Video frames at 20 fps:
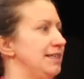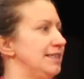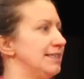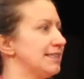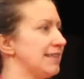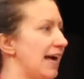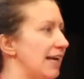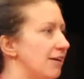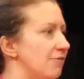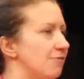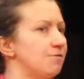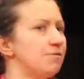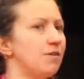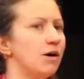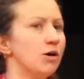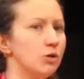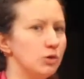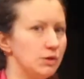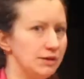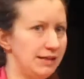these kind of
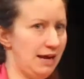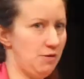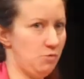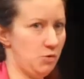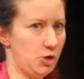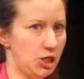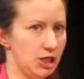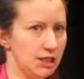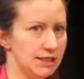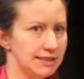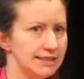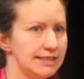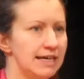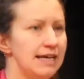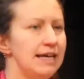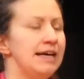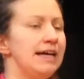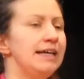fungal networks.